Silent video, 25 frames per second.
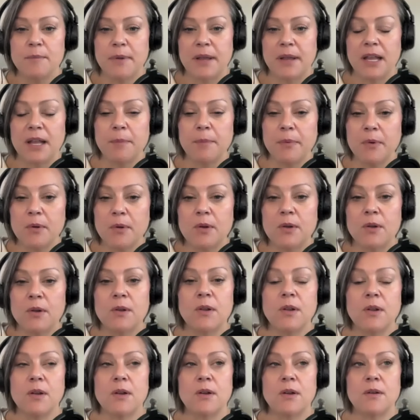
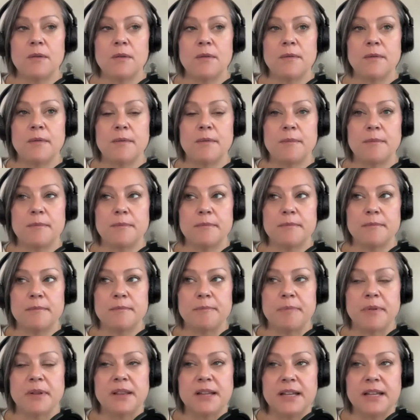People
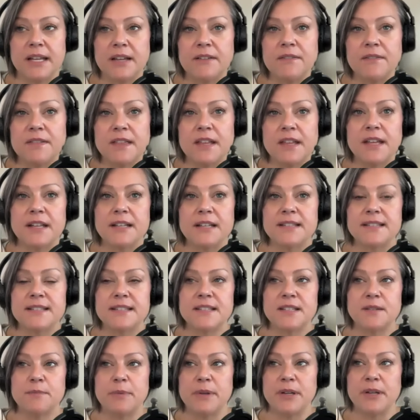believe things
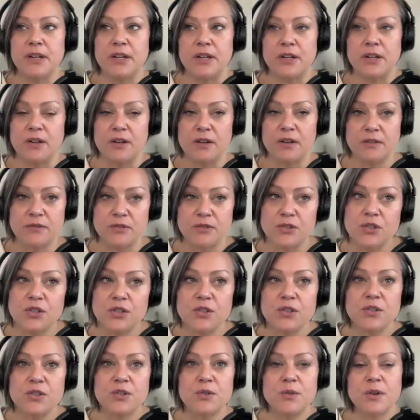to be
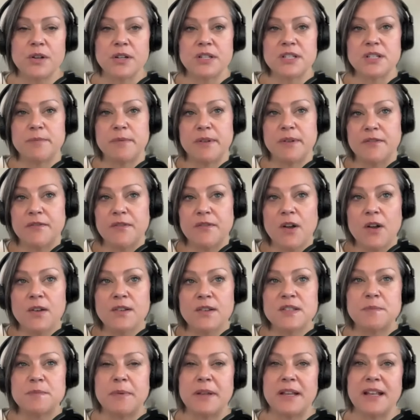true or to be
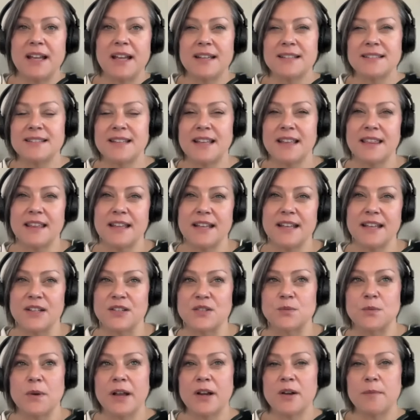false because they think
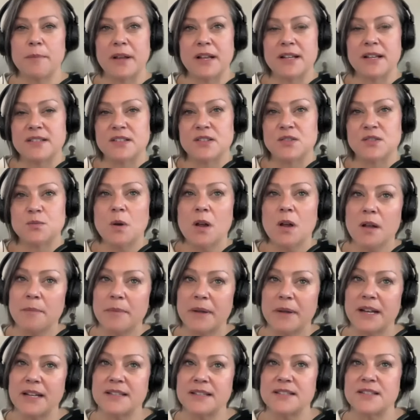it's right or because it's wrong,
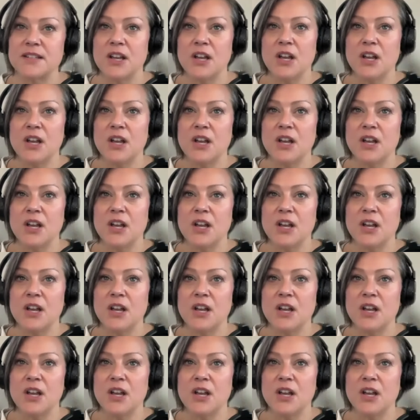but it's